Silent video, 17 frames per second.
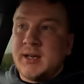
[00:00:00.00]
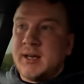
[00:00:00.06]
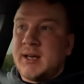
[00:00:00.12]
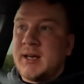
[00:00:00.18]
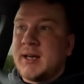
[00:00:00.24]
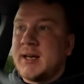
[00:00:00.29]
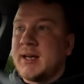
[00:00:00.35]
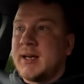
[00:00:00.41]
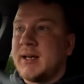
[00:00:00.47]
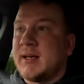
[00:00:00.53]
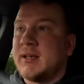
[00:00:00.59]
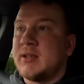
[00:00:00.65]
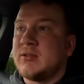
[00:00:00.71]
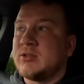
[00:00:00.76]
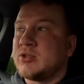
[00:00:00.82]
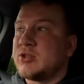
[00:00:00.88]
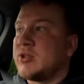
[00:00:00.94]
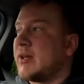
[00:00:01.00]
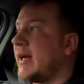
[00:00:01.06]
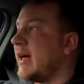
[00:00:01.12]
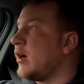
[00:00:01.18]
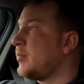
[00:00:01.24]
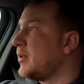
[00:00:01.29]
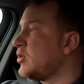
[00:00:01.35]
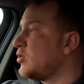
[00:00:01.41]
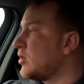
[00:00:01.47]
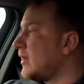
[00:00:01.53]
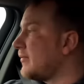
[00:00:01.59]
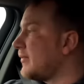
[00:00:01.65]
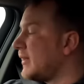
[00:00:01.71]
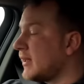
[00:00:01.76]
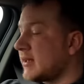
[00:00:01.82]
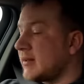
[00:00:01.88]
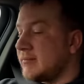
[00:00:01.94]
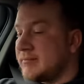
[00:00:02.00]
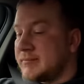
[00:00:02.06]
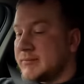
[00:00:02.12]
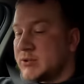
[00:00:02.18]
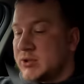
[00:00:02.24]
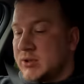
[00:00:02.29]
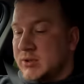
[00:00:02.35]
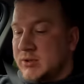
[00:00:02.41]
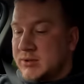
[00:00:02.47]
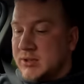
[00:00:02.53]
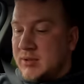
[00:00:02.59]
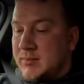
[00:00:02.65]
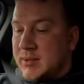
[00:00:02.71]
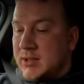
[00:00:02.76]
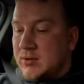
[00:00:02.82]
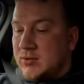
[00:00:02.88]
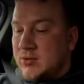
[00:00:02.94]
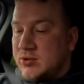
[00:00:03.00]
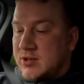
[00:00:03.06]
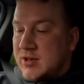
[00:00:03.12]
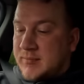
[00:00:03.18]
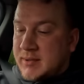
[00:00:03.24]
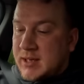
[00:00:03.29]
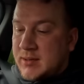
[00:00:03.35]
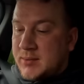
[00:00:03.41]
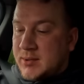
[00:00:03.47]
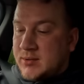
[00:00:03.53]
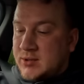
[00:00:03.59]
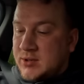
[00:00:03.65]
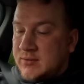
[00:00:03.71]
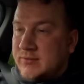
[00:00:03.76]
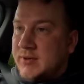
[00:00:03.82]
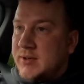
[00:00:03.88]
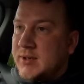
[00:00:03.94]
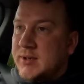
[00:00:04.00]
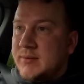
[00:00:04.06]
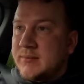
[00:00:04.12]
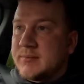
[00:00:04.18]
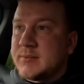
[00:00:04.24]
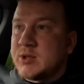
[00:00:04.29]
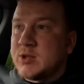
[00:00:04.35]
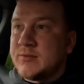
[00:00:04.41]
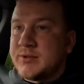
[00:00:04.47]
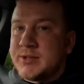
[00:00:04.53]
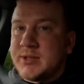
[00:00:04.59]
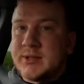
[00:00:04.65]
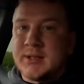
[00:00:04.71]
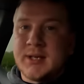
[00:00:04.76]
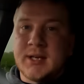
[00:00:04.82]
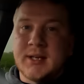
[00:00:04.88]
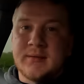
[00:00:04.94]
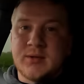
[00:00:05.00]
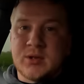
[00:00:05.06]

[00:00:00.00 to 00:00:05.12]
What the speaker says: It's not helping traffic, so it's going to be a long drive back, but it was good fun at Silverstone today.